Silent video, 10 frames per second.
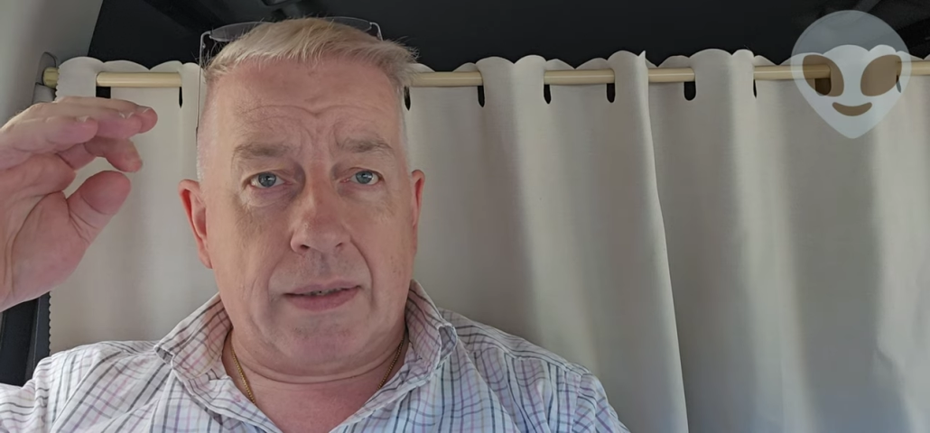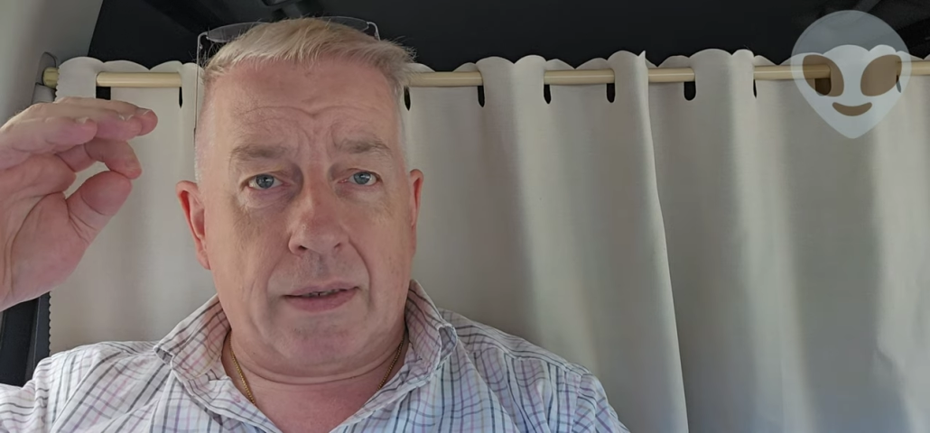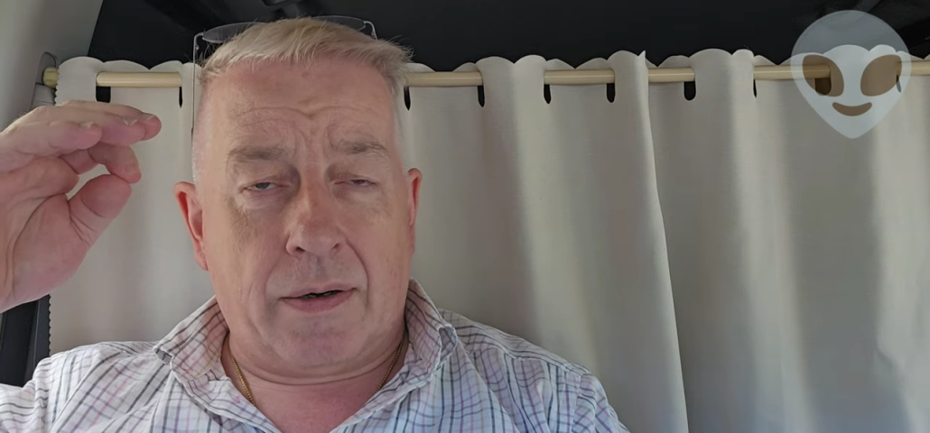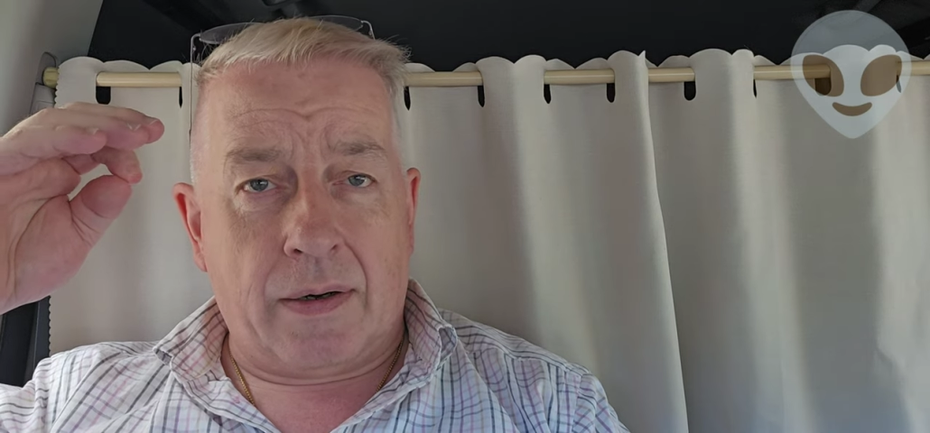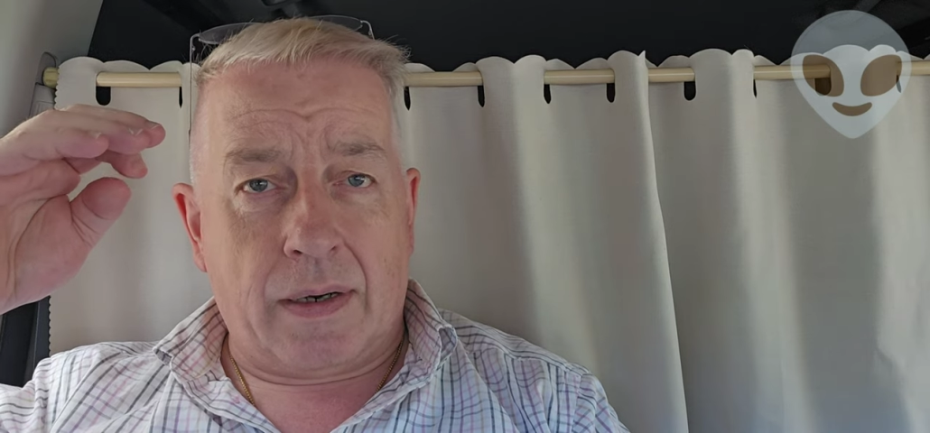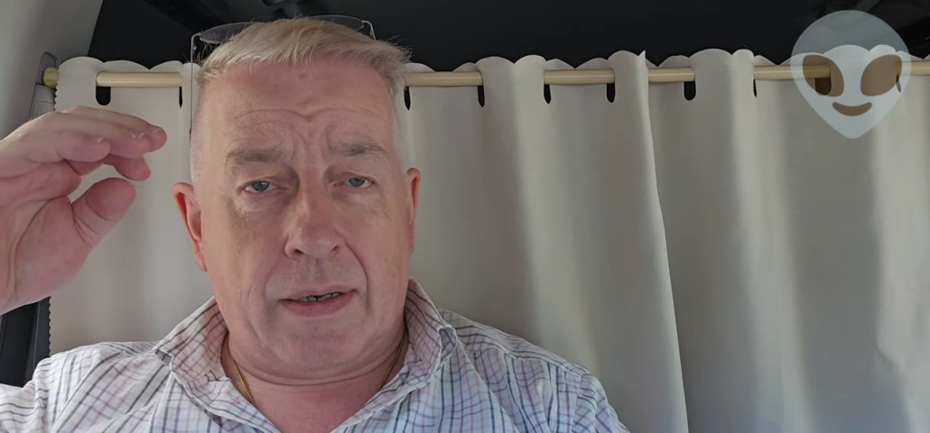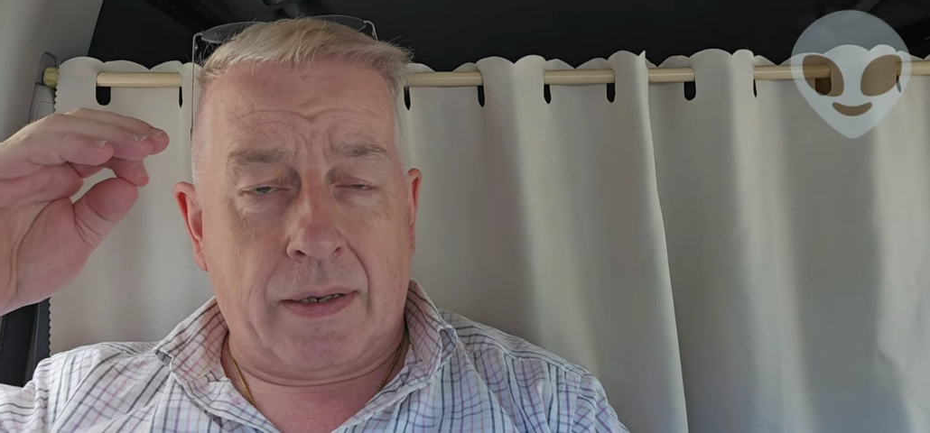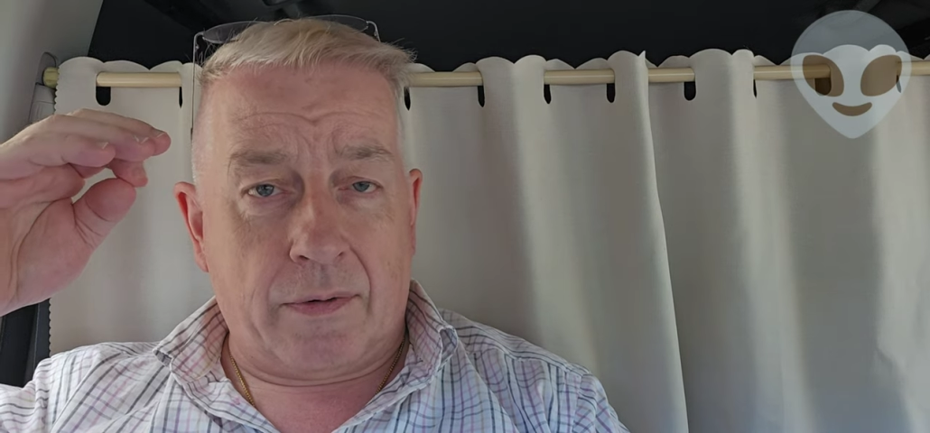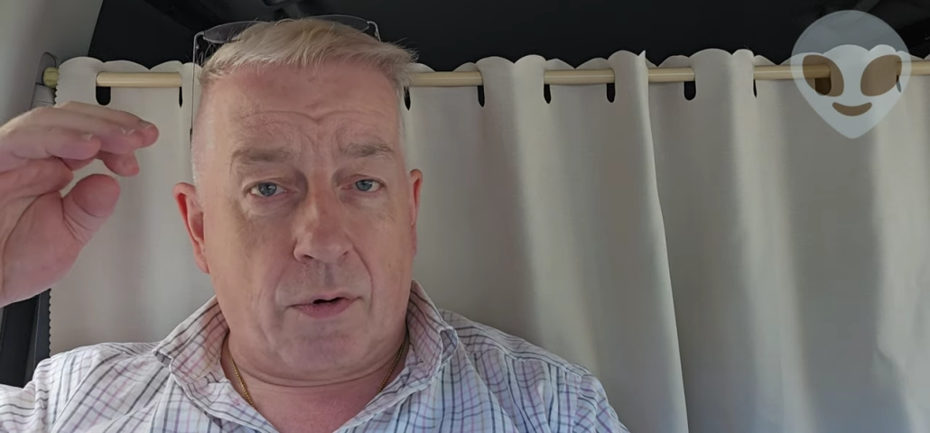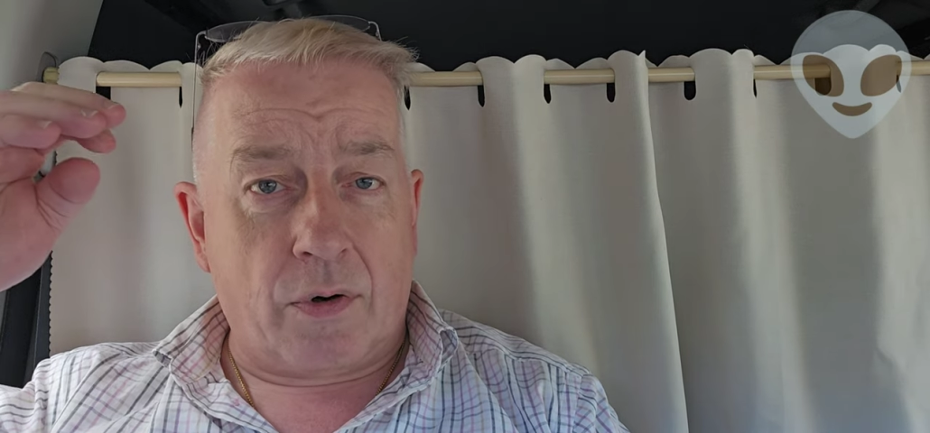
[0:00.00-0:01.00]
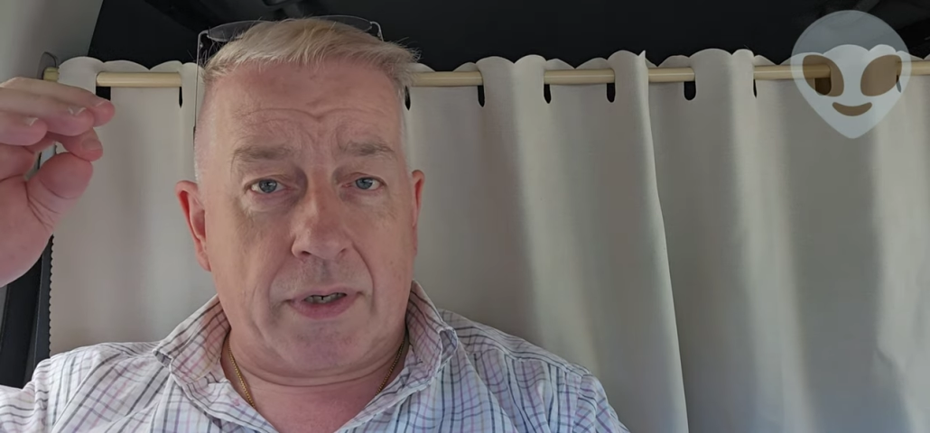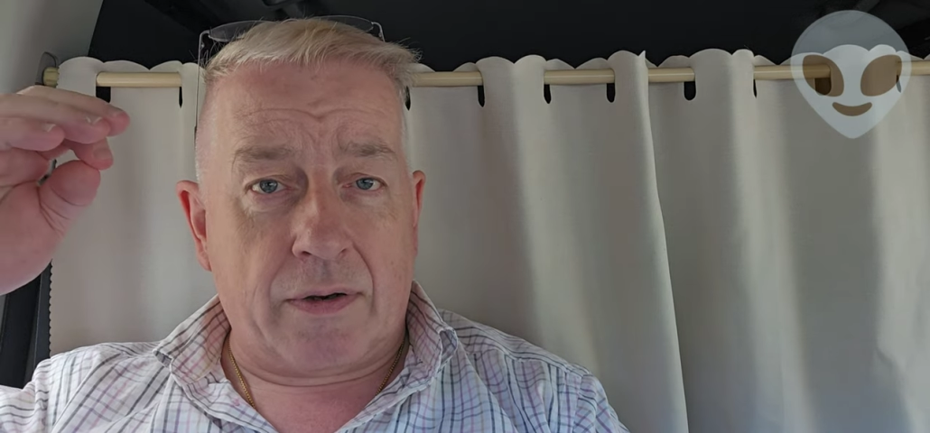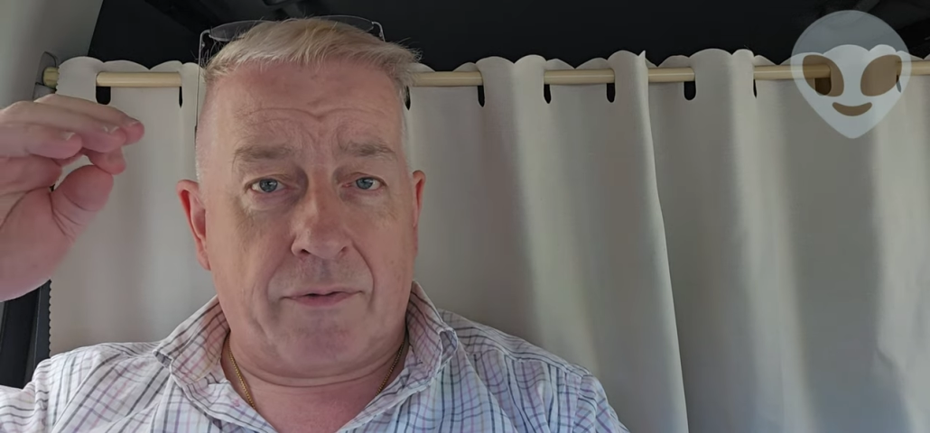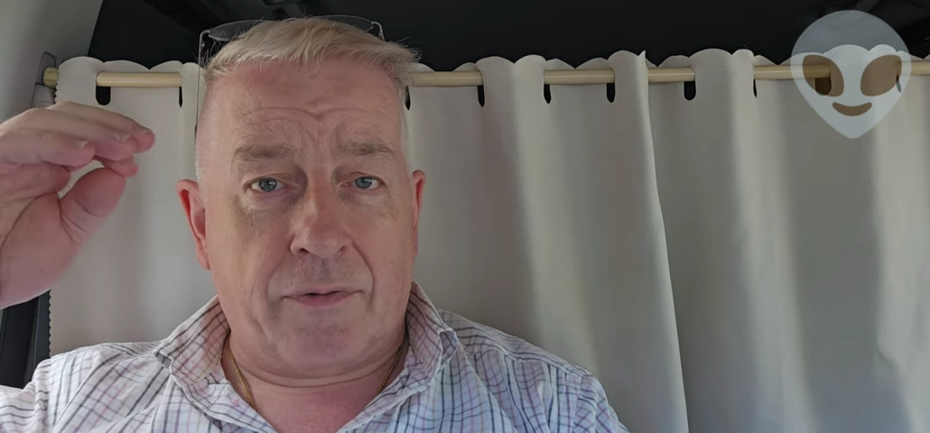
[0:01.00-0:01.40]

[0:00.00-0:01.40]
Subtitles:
There are already a